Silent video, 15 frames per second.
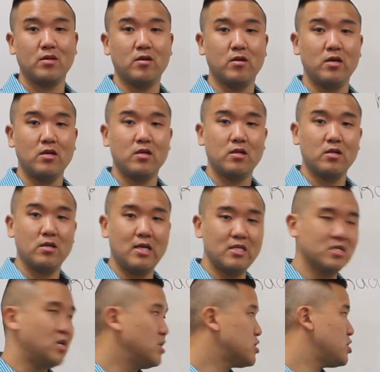Alright.
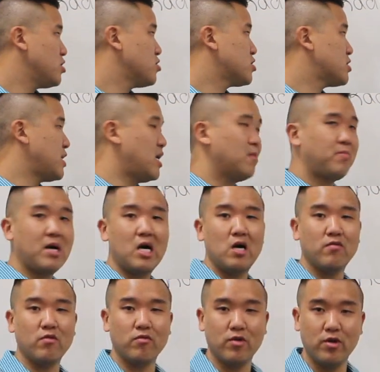As long as you understand
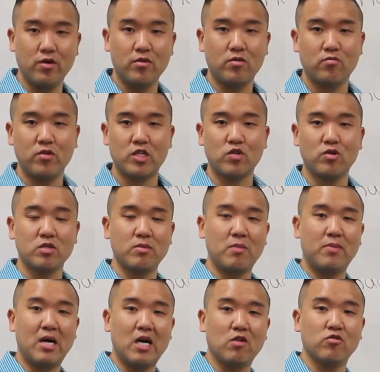power over root, which one's my
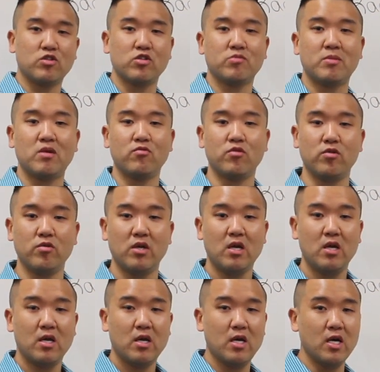power, which one's my root,
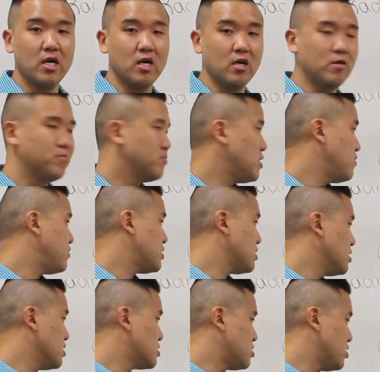everything
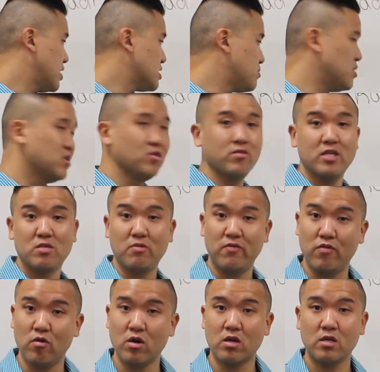else you guys have been doing this
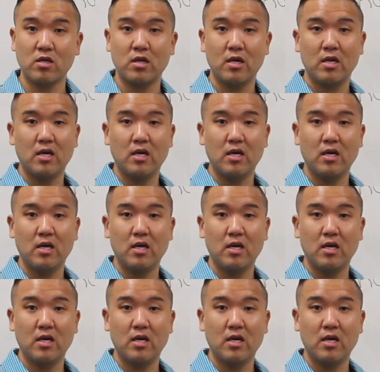before.